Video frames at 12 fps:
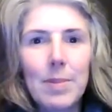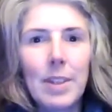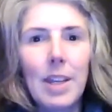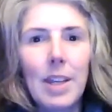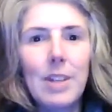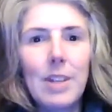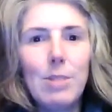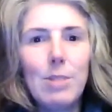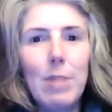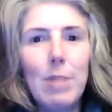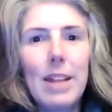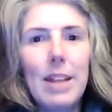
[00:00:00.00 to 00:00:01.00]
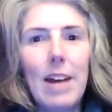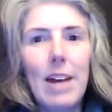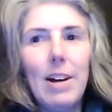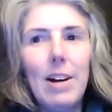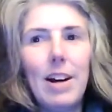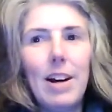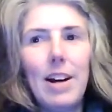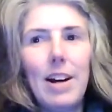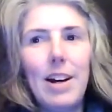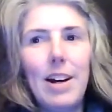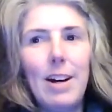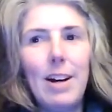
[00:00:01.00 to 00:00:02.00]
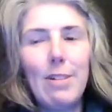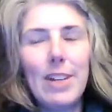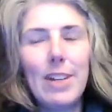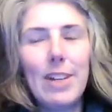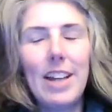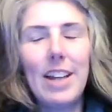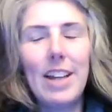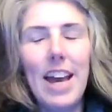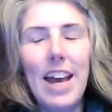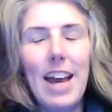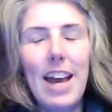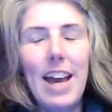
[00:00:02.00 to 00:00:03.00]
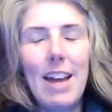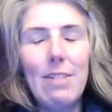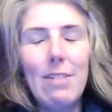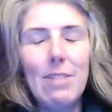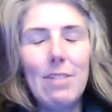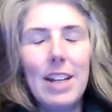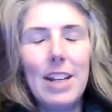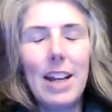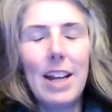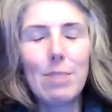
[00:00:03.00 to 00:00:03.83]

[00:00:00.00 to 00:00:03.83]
And as you breathe out, feel like every last